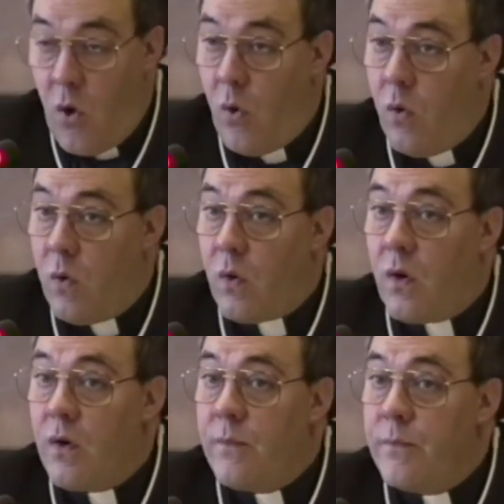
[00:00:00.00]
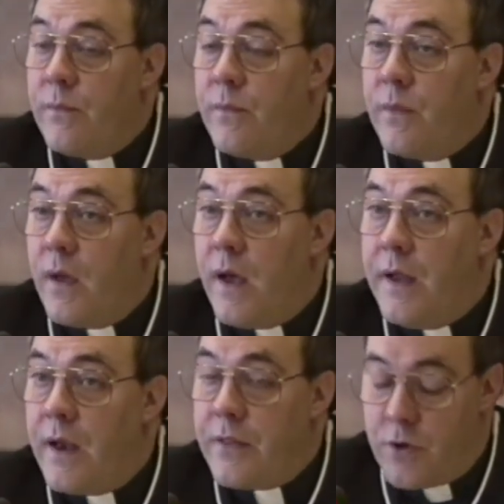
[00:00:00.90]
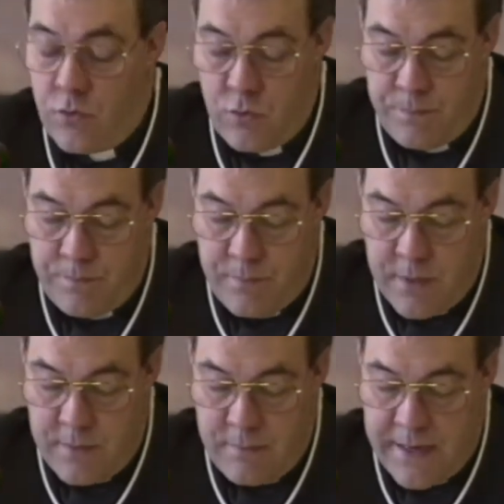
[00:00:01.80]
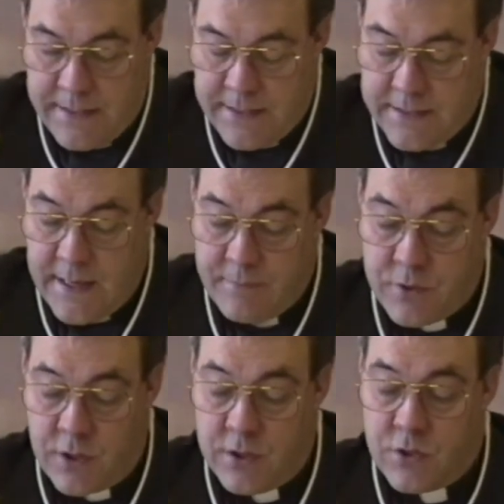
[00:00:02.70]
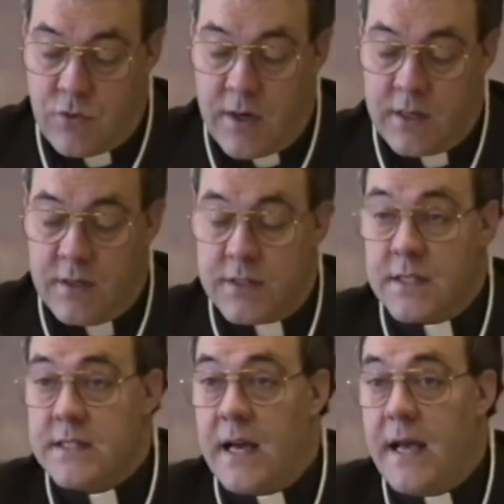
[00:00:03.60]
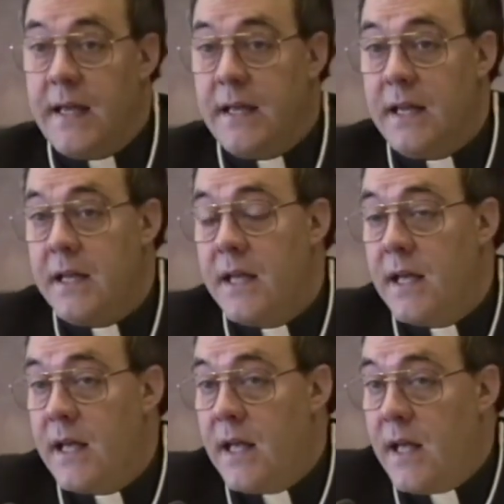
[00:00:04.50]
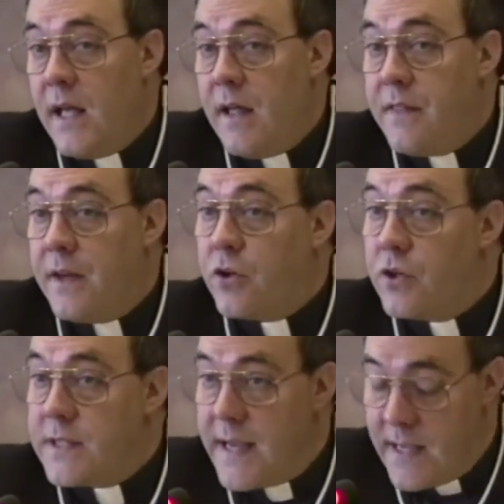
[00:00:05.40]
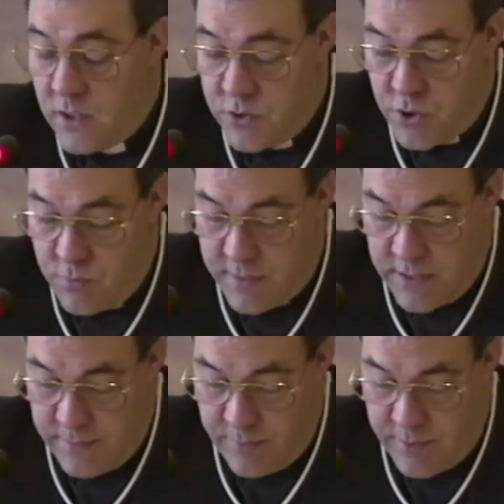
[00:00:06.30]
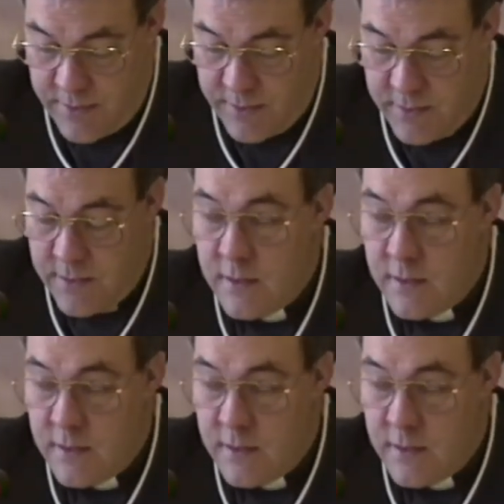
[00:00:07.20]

Or another group might attempt to construct a society that curtails human liberty